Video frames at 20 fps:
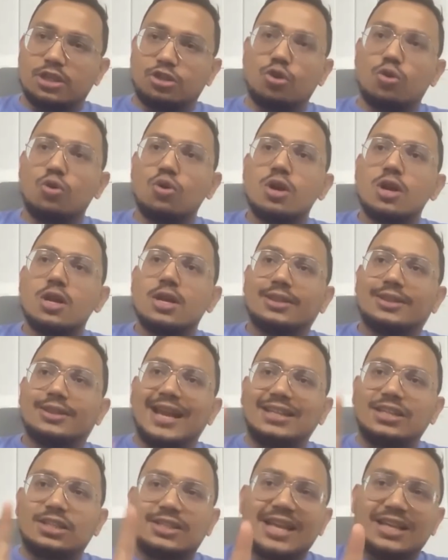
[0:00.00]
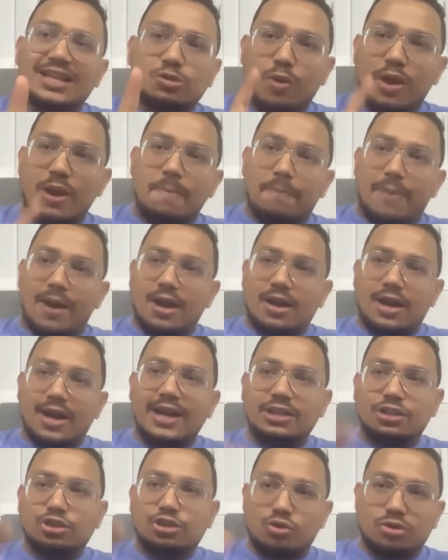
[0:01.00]
So that's one part,
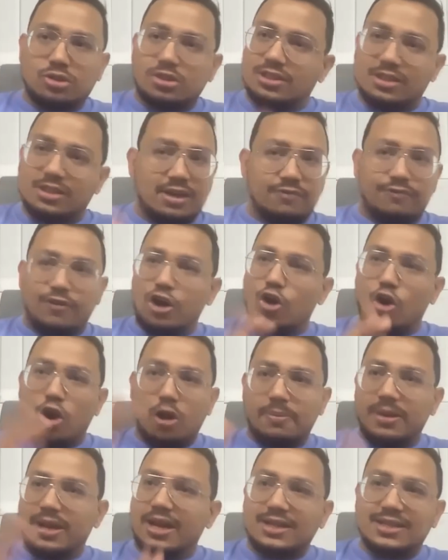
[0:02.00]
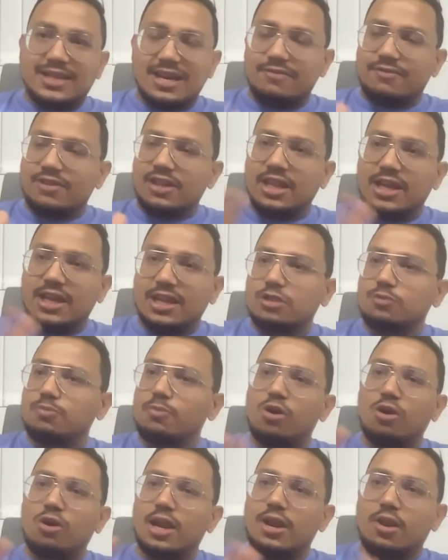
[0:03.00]
right? So withdrawal periods and everything is
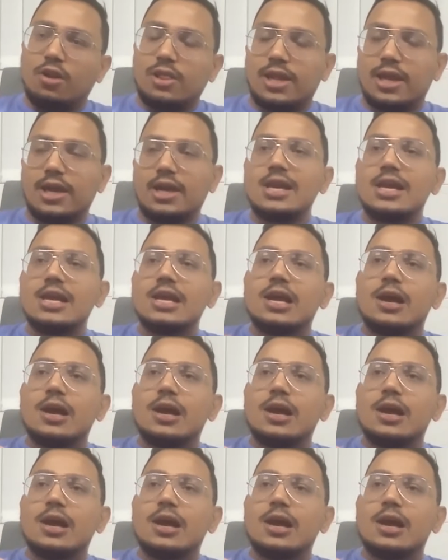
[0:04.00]
small and all that.